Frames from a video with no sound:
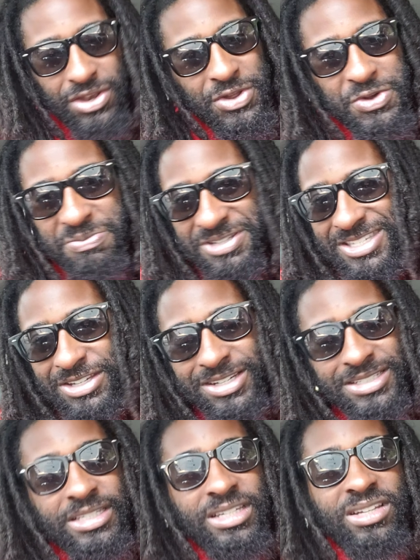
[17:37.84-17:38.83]
no, but
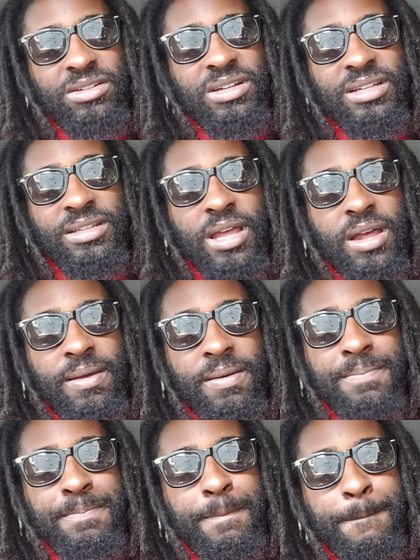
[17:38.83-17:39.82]
seriously though,
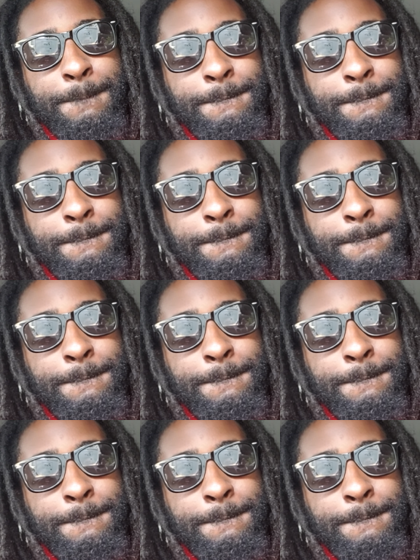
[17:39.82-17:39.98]
um,